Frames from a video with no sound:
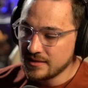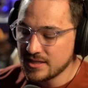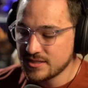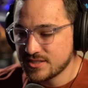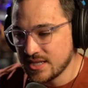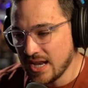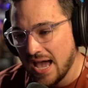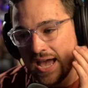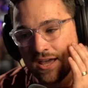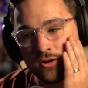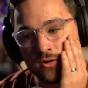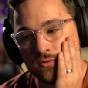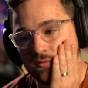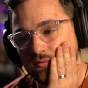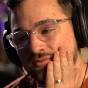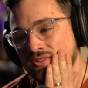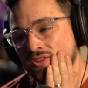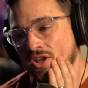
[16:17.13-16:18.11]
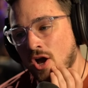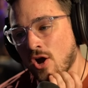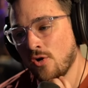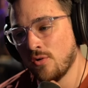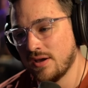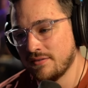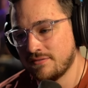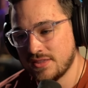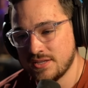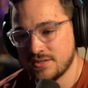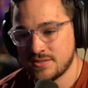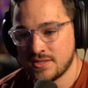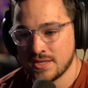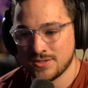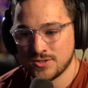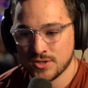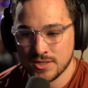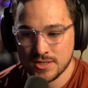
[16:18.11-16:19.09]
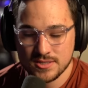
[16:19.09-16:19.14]
And listen, I don't know if these
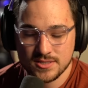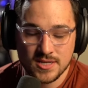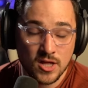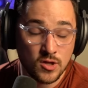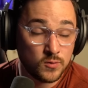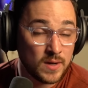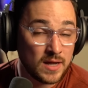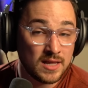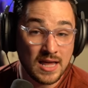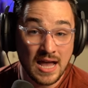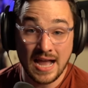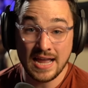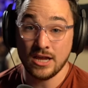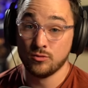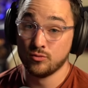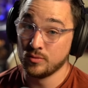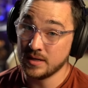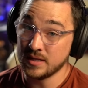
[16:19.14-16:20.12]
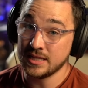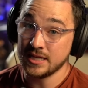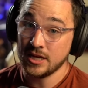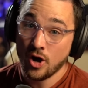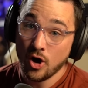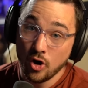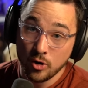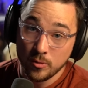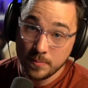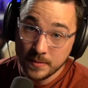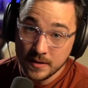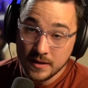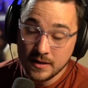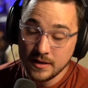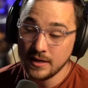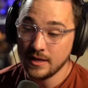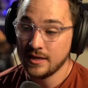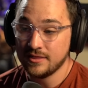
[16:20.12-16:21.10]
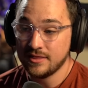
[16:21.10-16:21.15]
things are going to sell well. I really hope
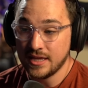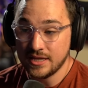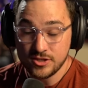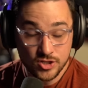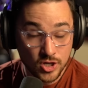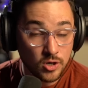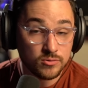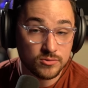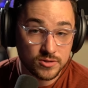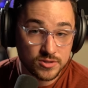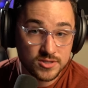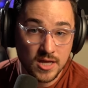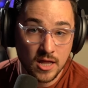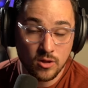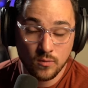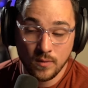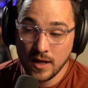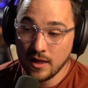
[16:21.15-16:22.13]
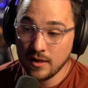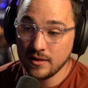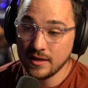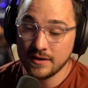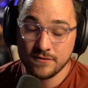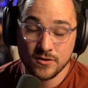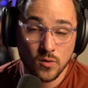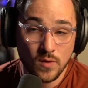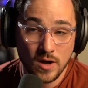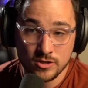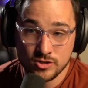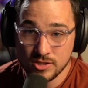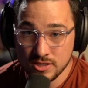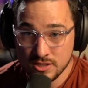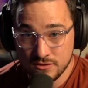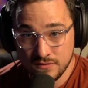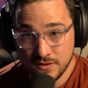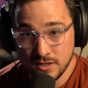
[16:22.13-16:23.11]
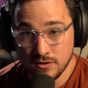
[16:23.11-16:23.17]
they don't sell well. If you're watching
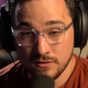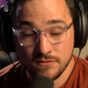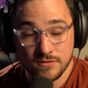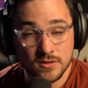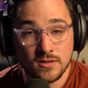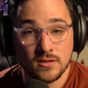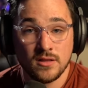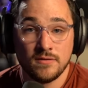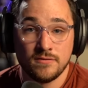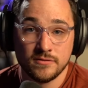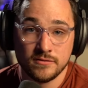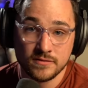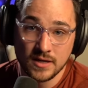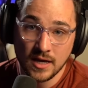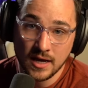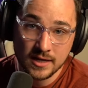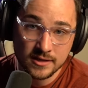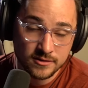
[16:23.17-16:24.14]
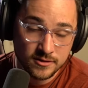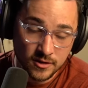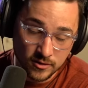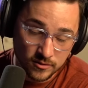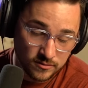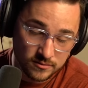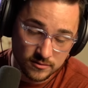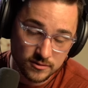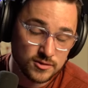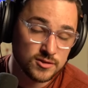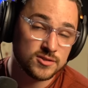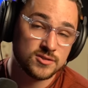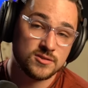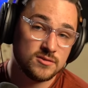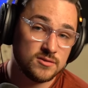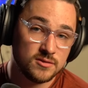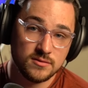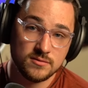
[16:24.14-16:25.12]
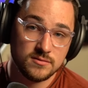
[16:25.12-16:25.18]
this video, for the love of God, don't.
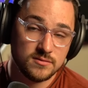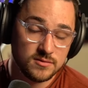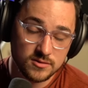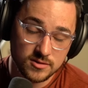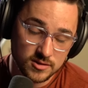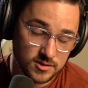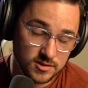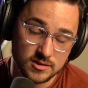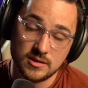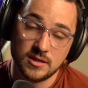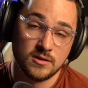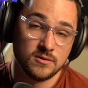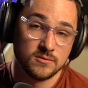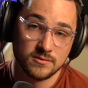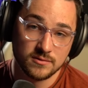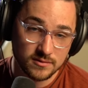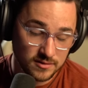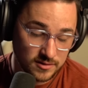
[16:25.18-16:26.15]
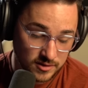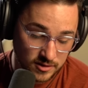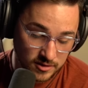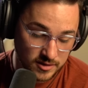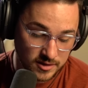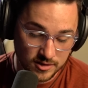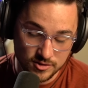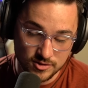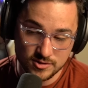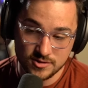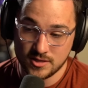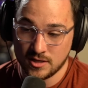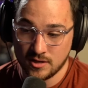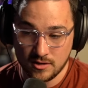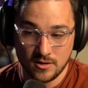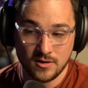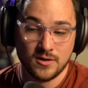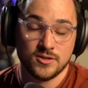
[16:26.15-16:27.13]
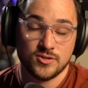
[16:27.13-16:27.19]
Just, just don't. You're going to just
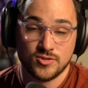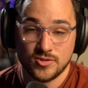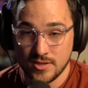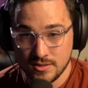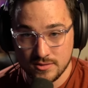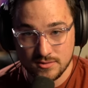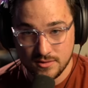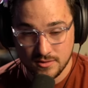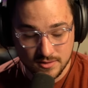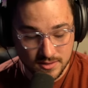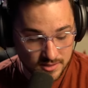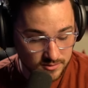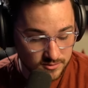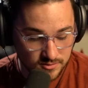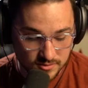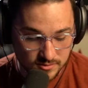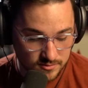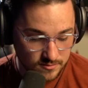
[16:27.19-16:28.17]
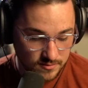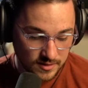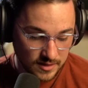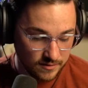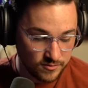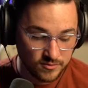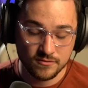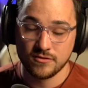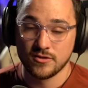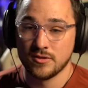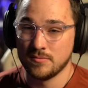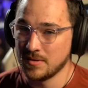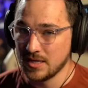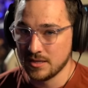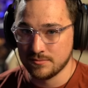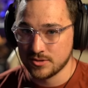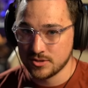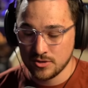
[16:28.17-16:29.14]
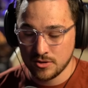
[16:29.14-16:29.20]
encourage this, okay? Just even for the
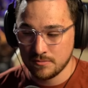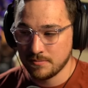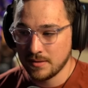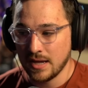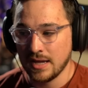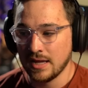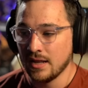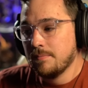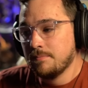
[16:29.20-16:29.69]
memes, don't buy it.